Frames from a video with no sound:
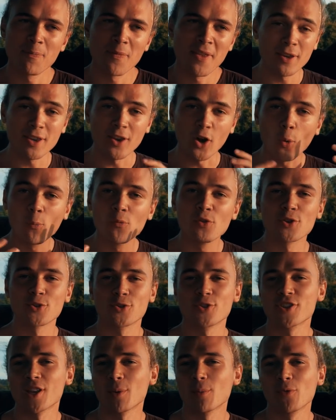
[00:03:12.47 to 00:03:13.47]
It'll be obvious
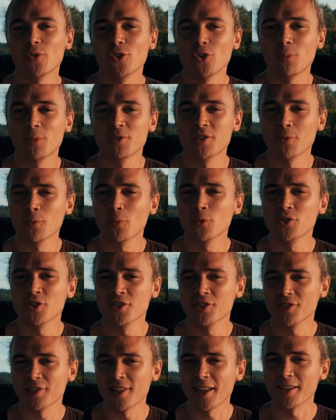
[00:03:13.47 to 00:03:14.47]
to some of you, but I would
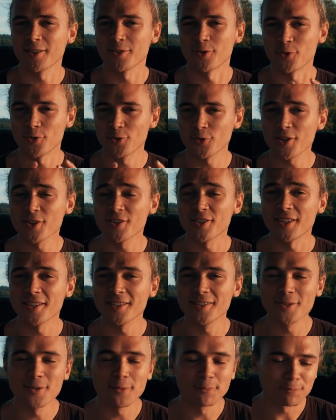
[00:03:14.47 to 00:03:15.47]
just like to stress
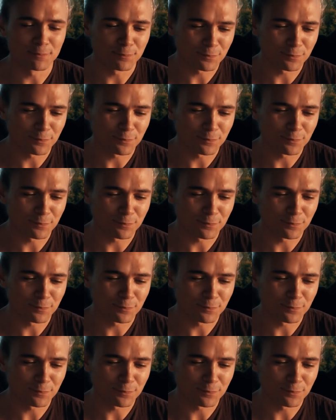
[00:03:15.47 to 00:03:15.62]
it.